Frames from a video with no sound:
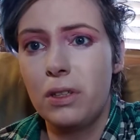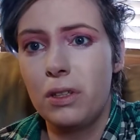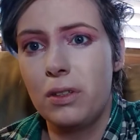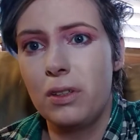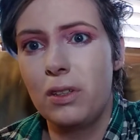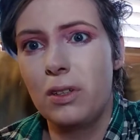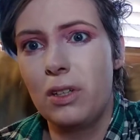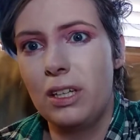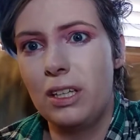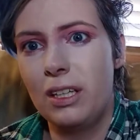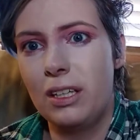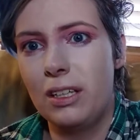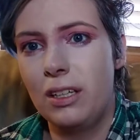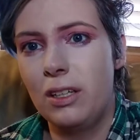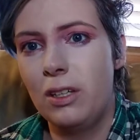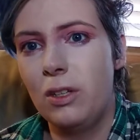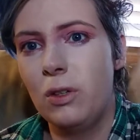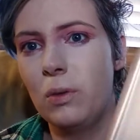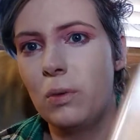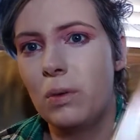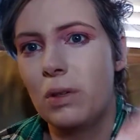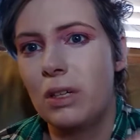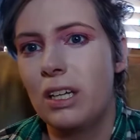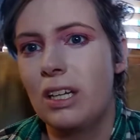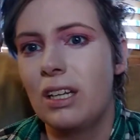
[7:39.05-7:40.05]

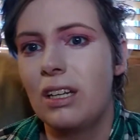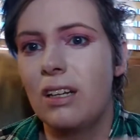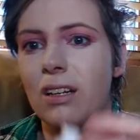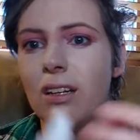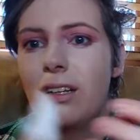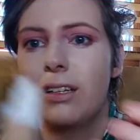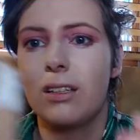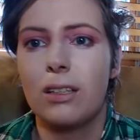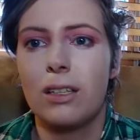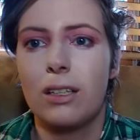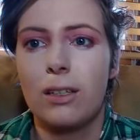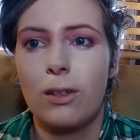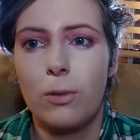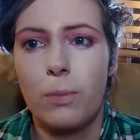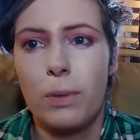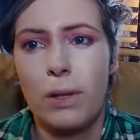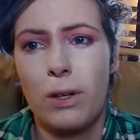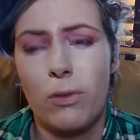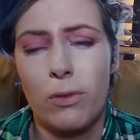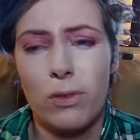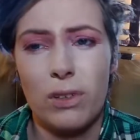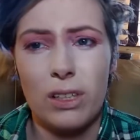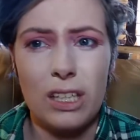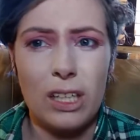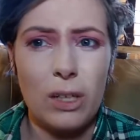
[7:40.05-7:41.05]
you get a little bit
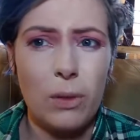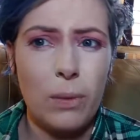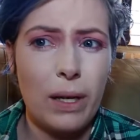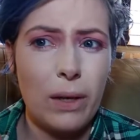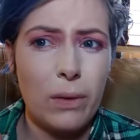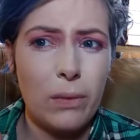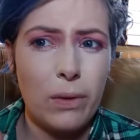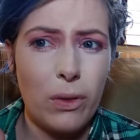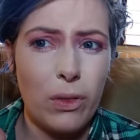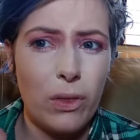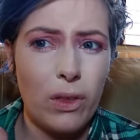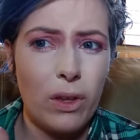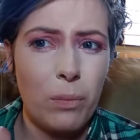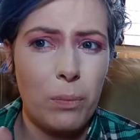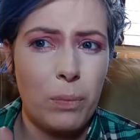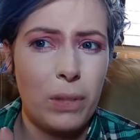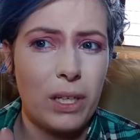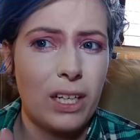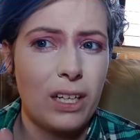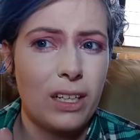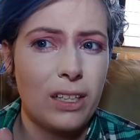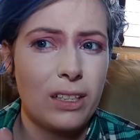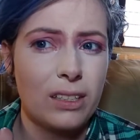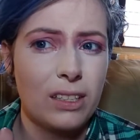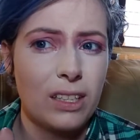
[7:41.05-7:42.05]
of leeway with it
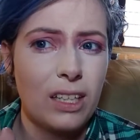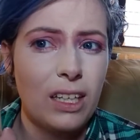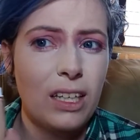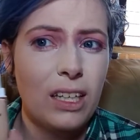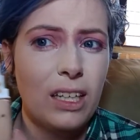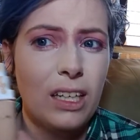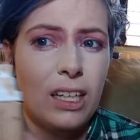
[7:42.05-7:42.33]
because